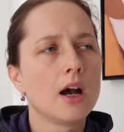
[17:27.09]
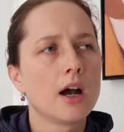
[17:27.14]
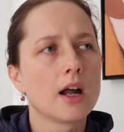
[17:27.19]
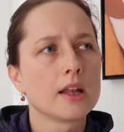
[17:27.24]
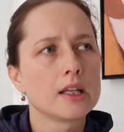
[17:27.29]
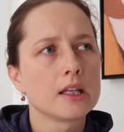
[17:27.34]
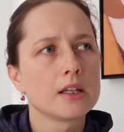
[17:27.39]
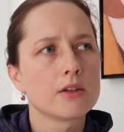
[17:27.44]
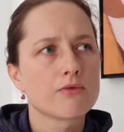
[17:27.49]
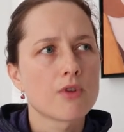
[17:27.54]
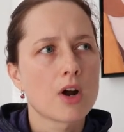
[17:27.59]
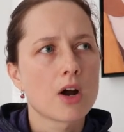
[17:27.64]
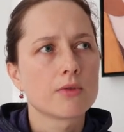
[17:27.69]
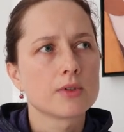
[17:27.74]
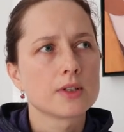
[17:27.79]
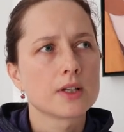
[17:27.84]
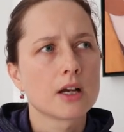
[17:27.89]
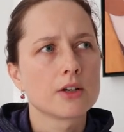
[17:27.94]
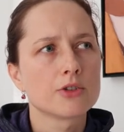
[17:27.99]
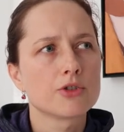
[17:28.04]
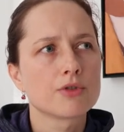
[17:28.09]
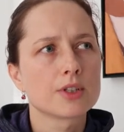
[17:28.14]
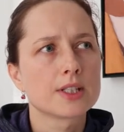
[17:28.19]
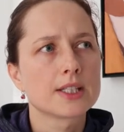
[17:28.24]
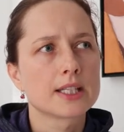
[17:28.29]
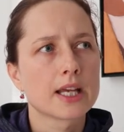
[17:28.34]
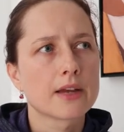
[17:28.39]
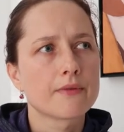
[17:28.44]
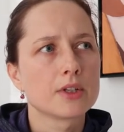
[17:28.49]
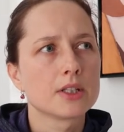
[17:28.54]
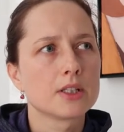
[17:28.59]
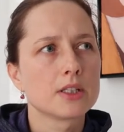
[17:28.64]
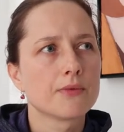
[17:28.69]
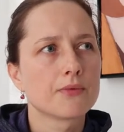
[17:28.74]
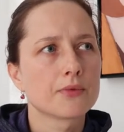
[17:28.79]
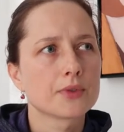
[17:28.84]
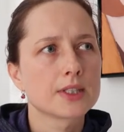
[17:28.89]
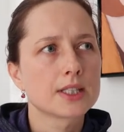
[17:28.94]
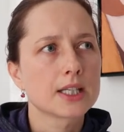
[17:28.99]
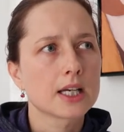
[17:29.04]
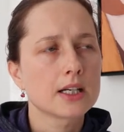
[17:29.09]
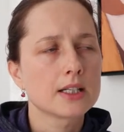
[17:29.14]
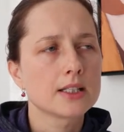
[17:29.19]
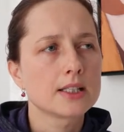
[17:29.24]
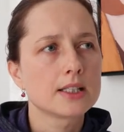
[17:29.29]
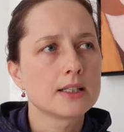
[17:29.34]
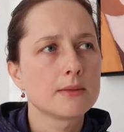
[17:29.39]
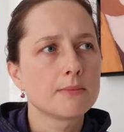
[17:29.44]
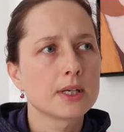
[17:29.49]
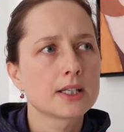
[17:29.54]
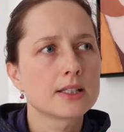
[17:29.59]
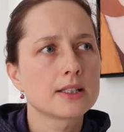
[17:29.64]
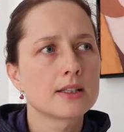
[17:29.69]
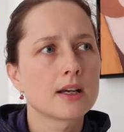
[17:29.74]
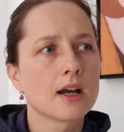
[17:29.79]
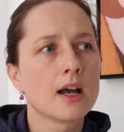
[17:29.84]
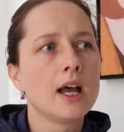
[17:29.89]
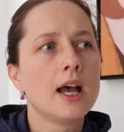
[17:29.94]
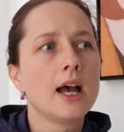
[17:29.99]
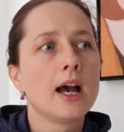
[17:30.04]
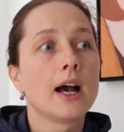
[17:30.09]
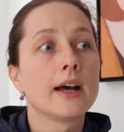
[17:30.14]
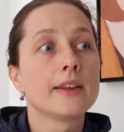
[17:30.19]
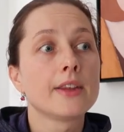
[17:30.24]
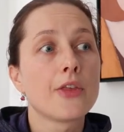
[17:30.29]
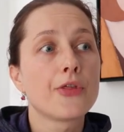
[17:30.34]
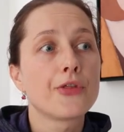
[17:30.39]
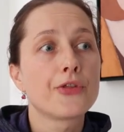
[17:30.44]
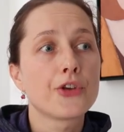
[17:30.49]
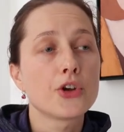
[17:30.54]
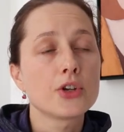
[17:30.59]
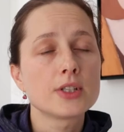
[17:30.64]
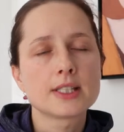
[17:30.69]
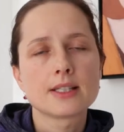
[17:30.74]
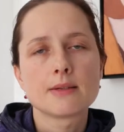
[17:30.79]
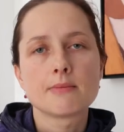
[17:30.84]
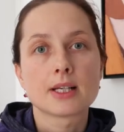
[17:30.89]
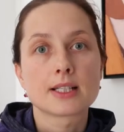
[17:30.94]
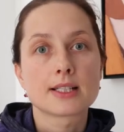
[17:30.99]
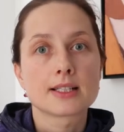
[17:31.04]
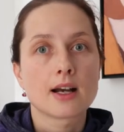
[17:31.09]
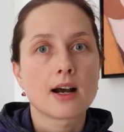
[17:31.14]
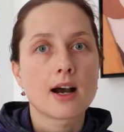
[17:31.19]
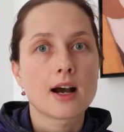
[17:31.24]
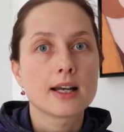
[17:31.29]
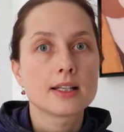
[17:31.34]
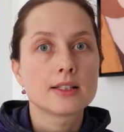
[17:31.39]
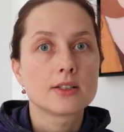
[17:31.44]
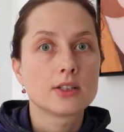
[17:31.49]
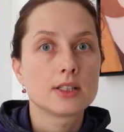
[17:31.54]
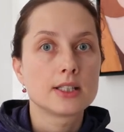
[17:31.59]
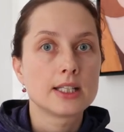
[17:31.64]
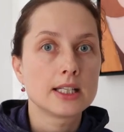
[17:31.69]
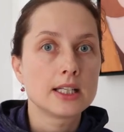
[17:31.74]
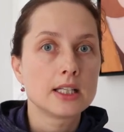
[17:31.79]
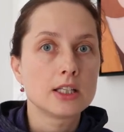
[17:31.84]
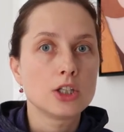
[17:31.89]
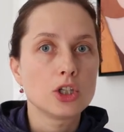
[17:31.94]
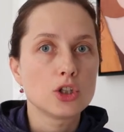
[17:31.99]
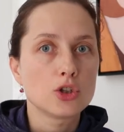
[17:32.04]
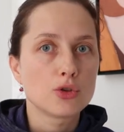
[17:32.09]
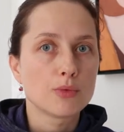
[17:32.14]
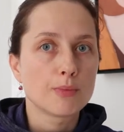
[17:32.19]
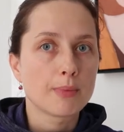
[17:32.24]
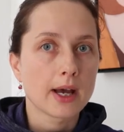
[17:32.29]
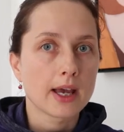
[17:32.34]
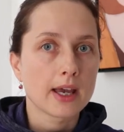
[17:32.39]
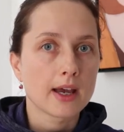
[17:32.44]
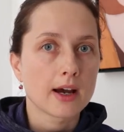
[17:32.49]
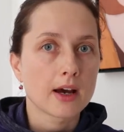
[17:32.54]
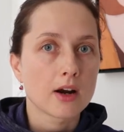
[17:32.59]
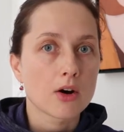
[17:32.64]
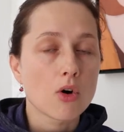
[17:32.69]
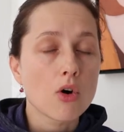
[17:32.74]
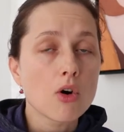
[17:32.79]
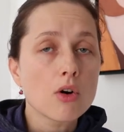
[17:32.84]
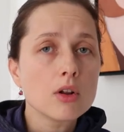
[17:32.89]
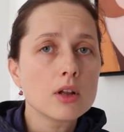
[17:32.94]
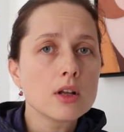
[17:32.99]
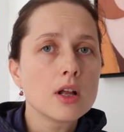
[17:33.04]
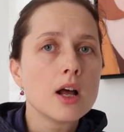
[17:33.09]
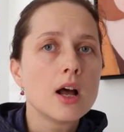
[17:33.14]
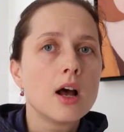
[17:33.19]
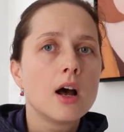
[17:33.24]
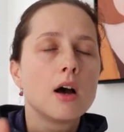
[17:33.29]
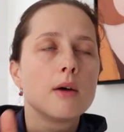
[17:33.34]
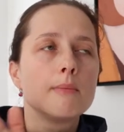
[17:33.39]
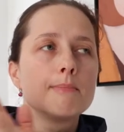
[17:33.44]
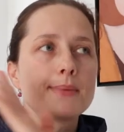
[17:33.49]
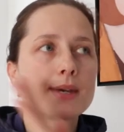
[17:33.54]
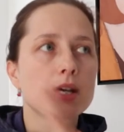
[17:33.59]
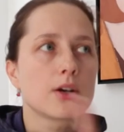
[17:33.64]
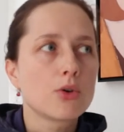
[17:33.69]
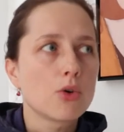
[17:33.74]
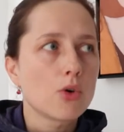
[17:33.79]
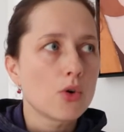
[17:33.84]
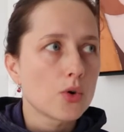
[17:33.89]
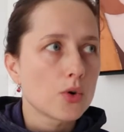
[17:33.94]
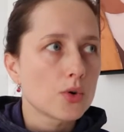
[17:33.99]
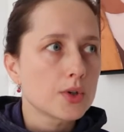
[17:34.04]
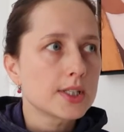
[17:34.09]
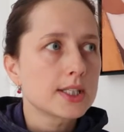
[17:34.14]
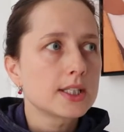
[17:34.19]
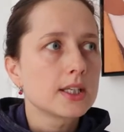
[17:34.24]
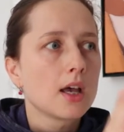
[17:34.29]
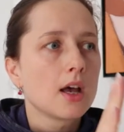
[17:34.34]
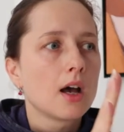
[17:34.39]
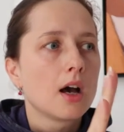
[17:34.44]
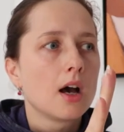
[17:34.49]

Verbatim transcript: and then around 170 for second semester and then third semester I didn't need to pay at all because